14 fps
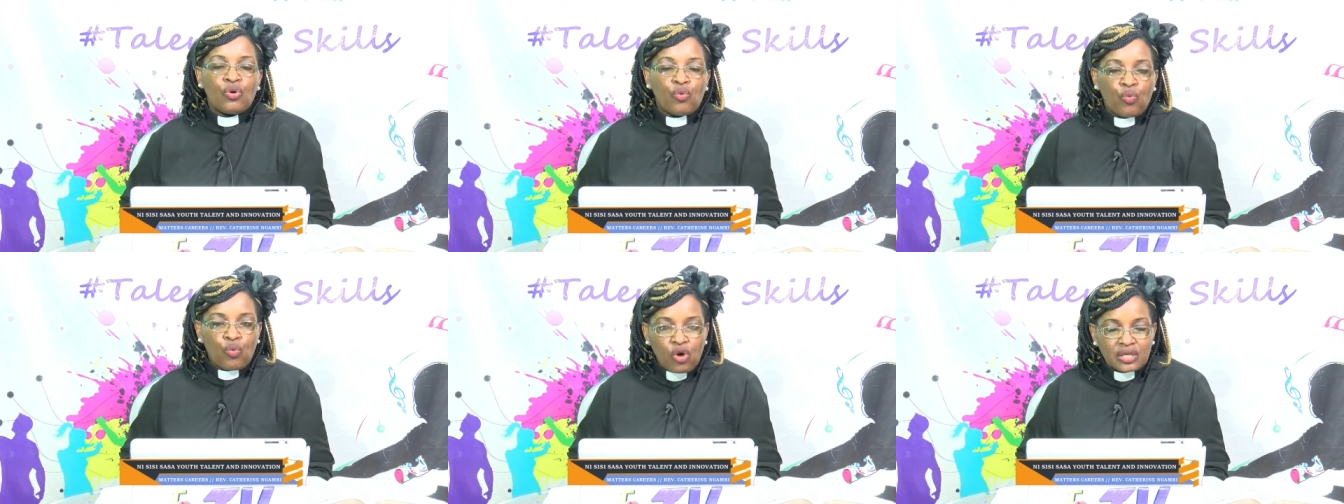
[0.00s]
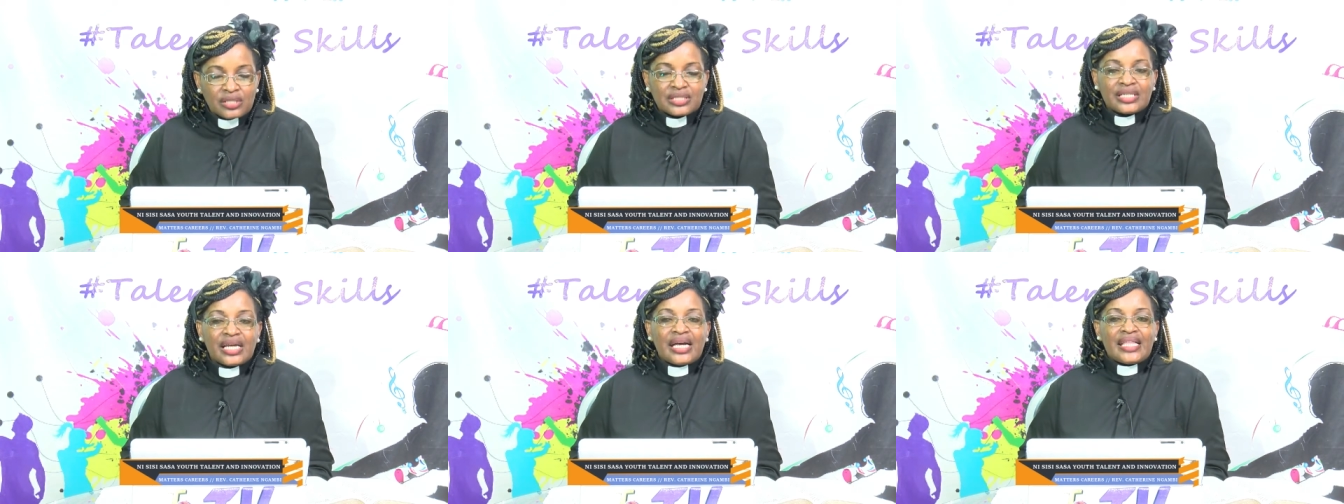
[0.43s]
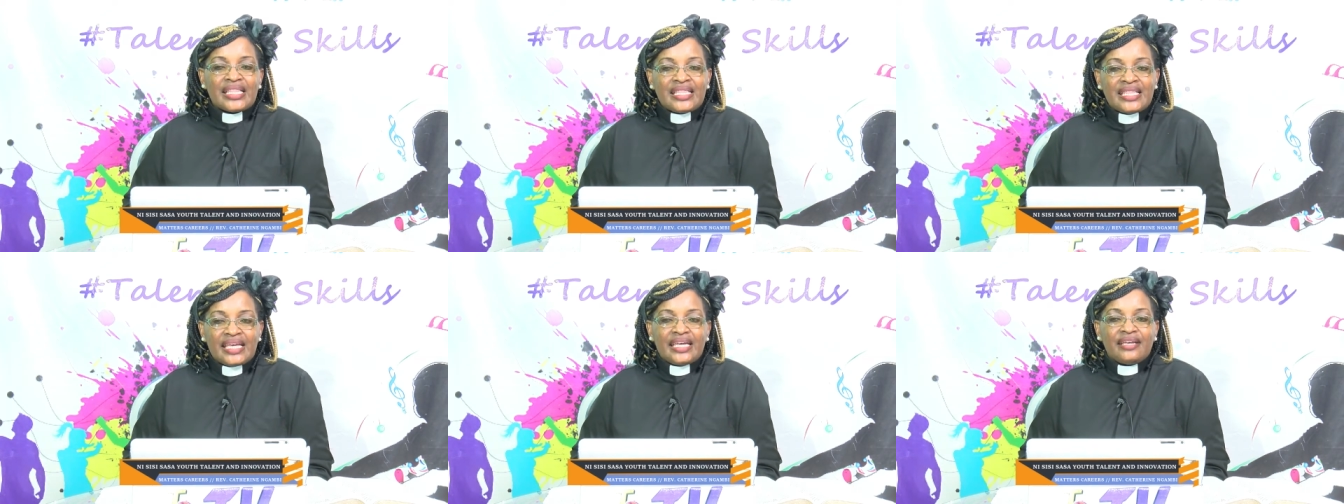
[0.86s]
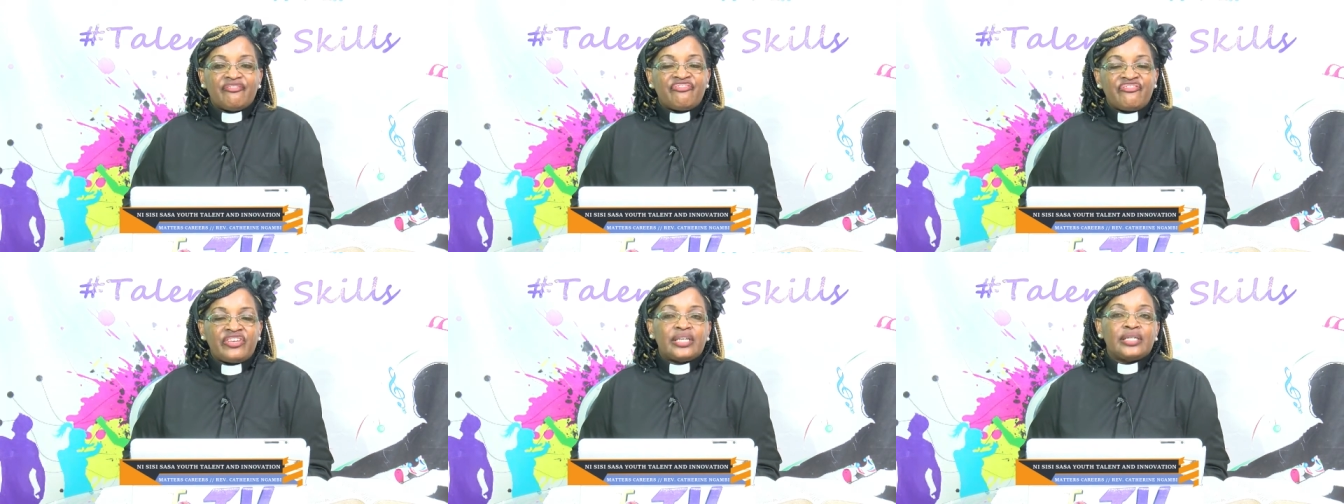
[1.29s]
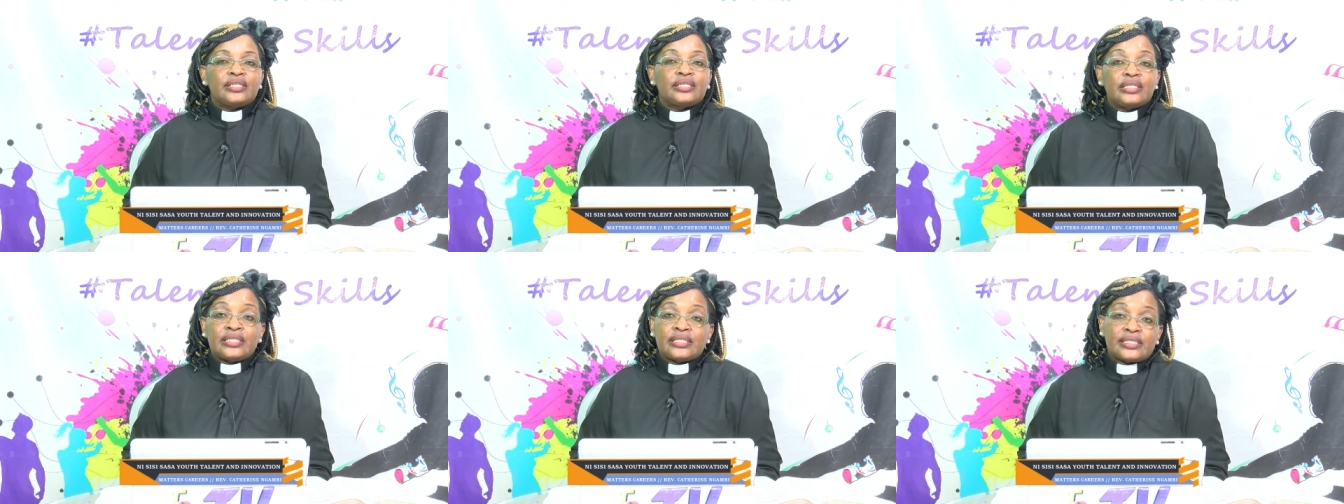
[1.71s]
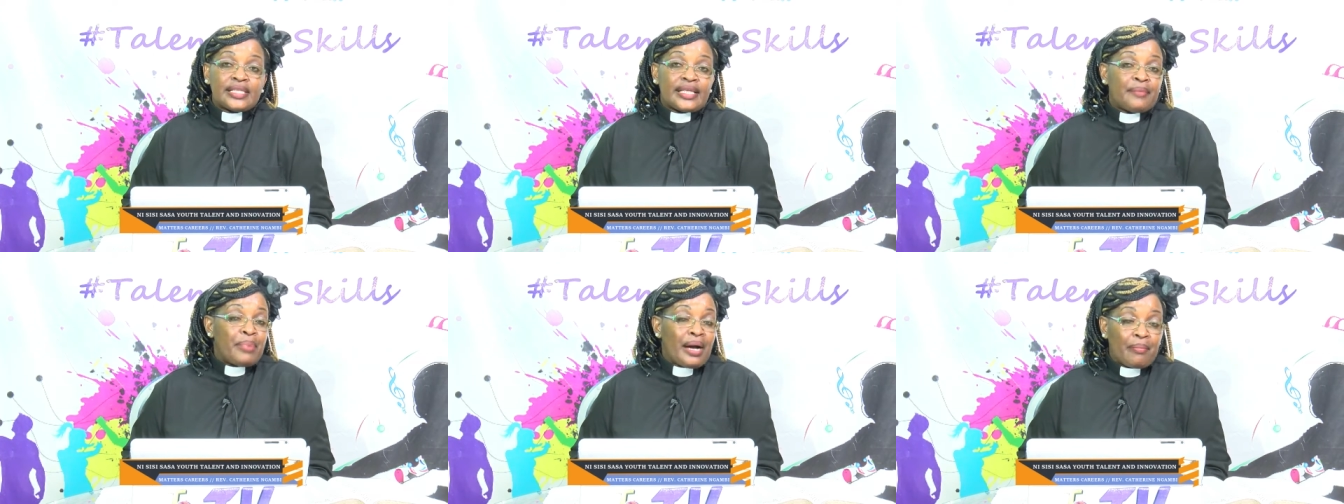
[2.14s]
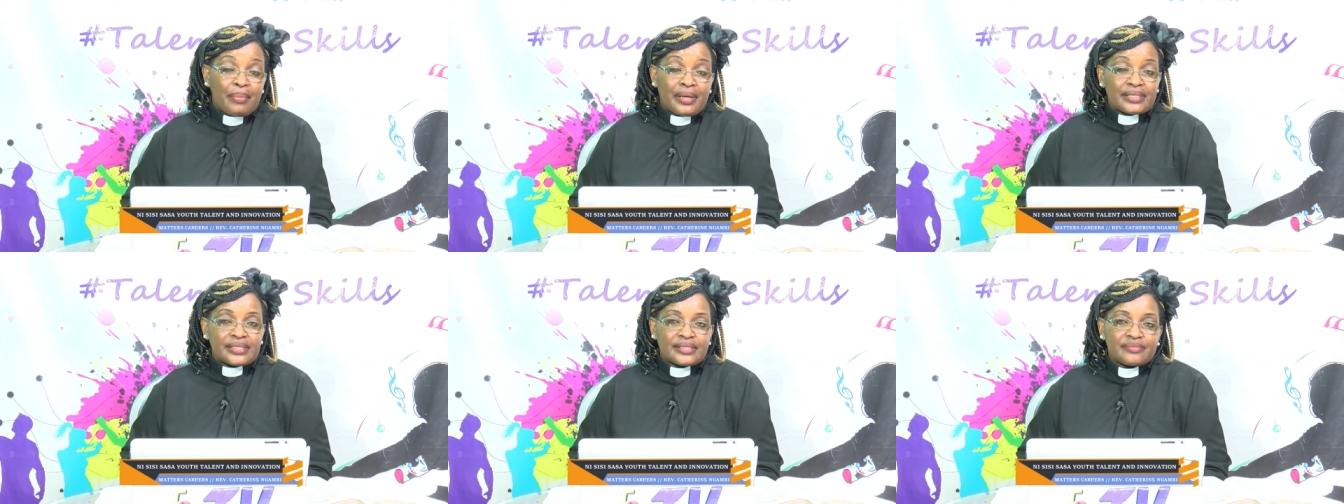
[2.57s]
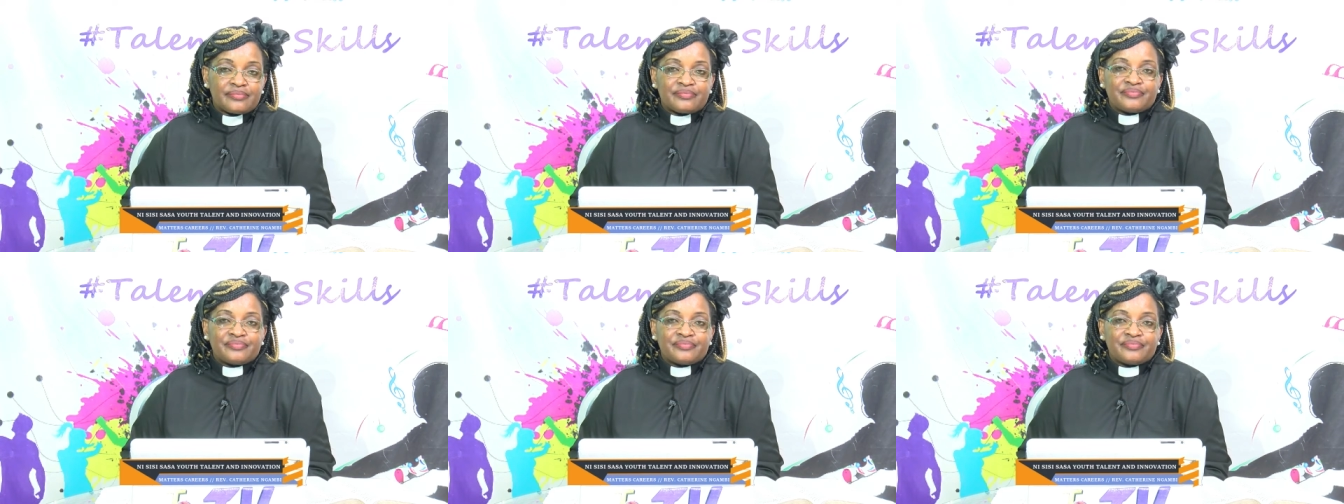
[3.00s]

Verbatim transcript: what they feel is their purpose.